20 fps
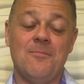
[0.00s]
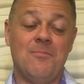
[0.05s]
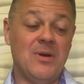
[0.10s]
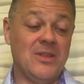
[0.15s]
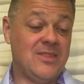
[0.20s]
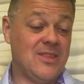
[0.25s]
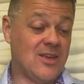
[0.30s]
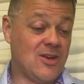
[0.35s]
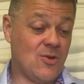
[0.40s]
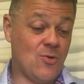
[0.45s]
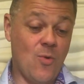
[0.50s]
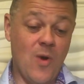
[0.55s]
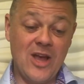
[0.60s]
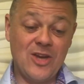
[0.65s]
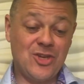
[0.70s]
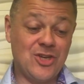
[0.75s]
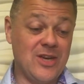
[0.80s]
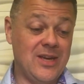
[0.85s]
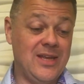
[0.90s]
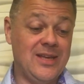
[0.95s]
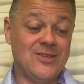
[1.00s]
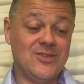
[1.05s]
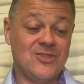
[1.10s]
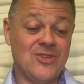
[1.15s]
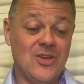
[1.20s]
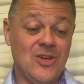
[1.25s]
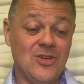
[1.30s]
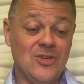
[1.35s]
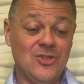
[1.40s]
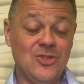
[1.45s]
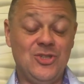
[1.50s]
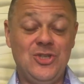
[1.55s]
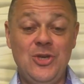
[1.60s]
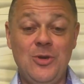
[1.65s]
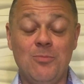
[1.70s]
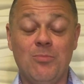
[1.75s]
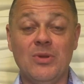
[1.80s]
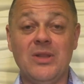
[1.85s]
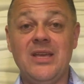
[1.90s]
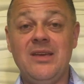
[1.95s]
But the question is, do
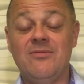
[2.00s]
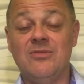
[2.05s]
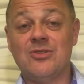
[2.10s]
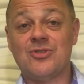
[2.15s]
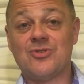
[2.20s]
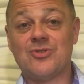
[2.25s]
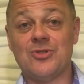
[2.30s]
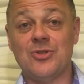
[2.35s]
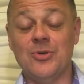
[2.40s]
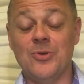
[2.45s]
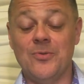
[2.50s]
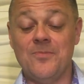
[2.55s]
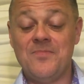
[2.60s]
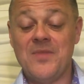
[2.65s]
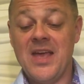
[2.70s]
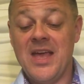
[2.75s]
you believe it's true?